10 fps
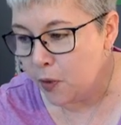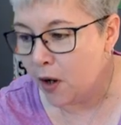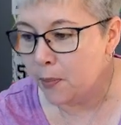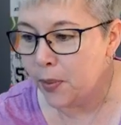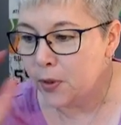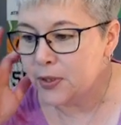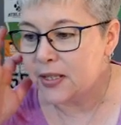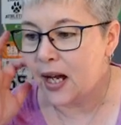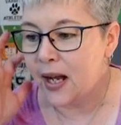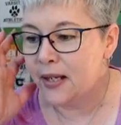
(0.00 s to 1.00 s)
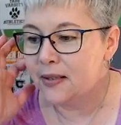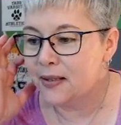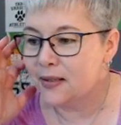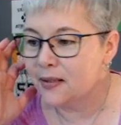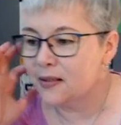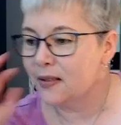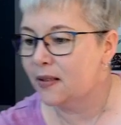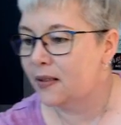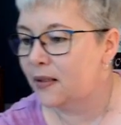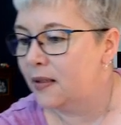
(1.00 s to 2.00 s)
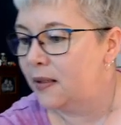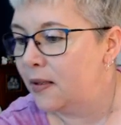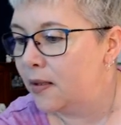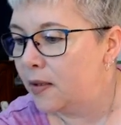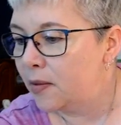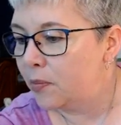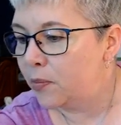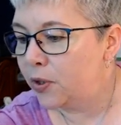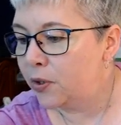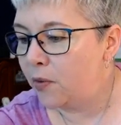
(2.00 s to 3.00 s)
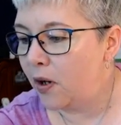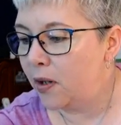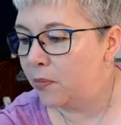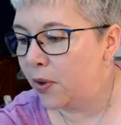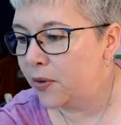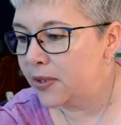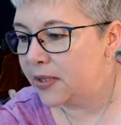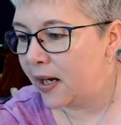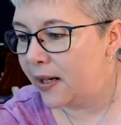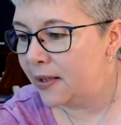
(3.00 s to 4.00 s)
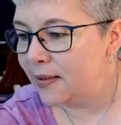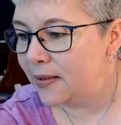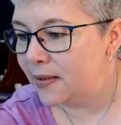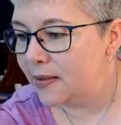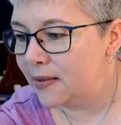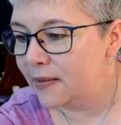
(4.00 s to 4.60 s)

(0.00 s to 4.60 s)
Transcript: on both sides. Blue on both sides.